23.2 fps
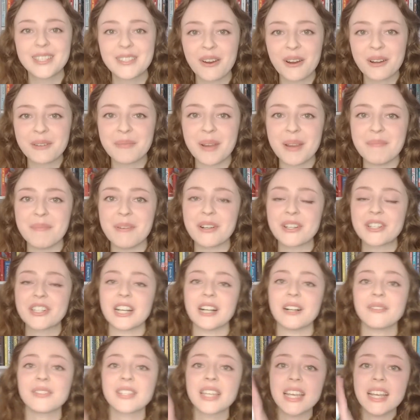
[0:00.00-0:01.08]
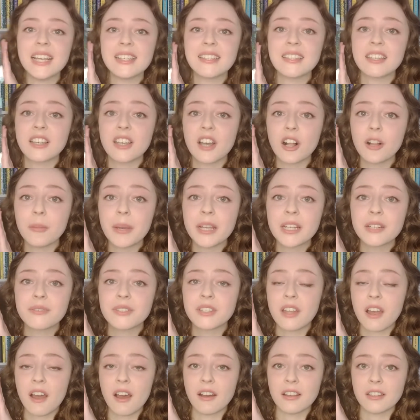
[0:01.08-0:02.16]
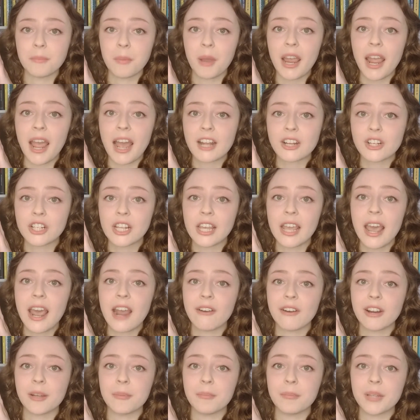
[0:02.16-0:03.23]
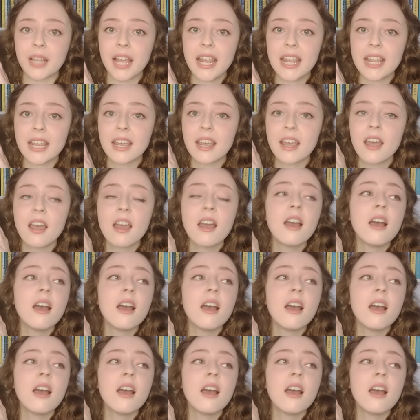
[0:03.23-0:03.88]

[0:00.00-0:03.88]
on my bookshelves, is Girl Made of Stars by Ashley Herring Blake.